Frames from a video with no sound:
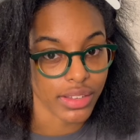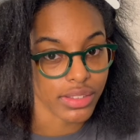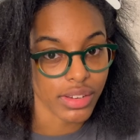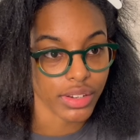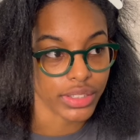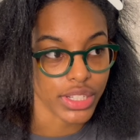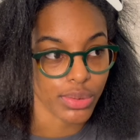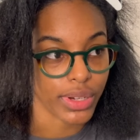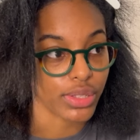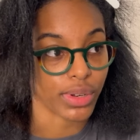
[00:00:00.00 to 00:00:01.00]
It's currently
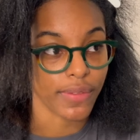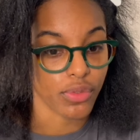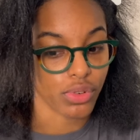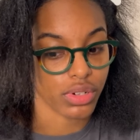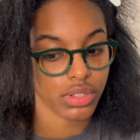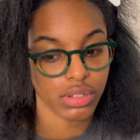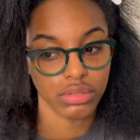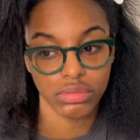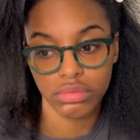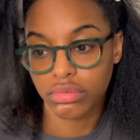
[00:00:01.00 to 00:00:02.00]
2024. So